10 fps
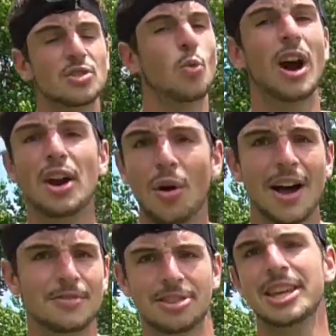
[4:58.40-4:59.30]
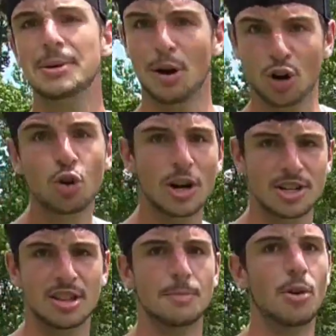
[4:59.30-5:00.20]
where I don't have to think about crushing
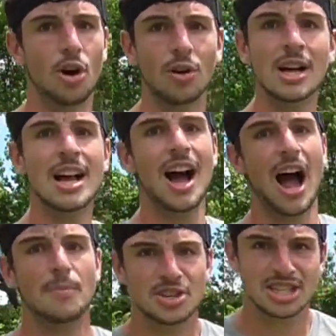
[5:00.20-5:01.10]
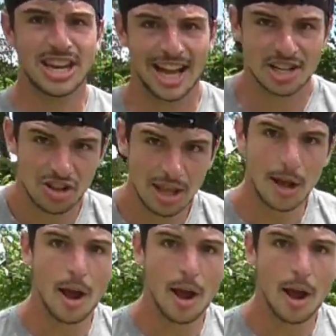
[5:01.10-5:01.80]
the ball. I'm just naturally